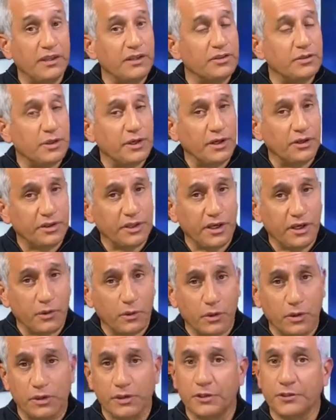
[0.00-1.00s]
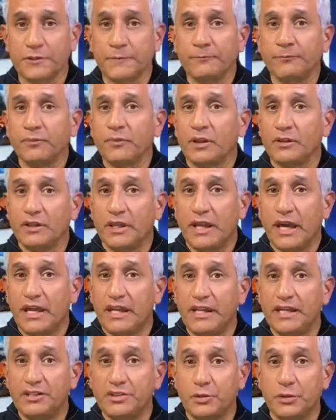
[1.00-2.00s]
these are healthcare workers, that had
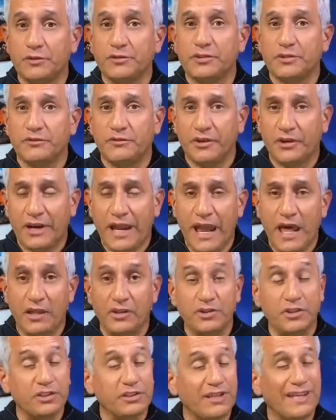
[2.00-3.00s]
a history of severe allergies.